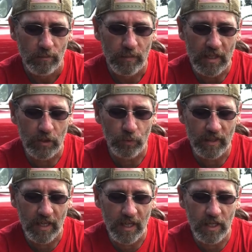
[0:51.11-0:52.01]
Made
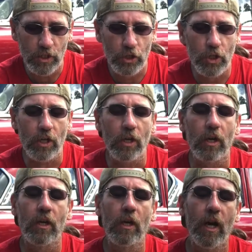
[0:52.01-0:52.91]
with cane sugar.
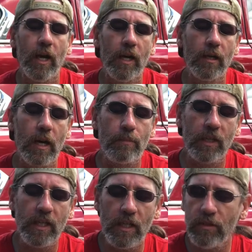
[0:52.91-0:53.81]
I
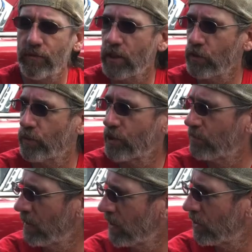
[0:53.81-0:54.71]
believe this was
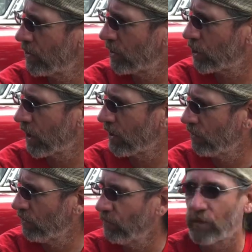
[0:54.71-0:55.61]
submitted to the
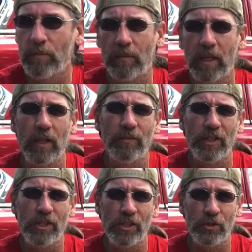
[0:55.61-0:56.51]
channel from my
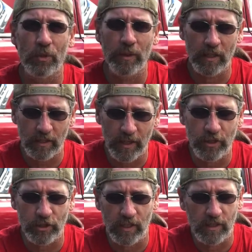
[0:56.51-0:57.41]
lovely sister Amanda.
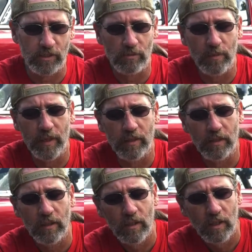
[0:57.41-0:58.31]
Hashtags Amanda.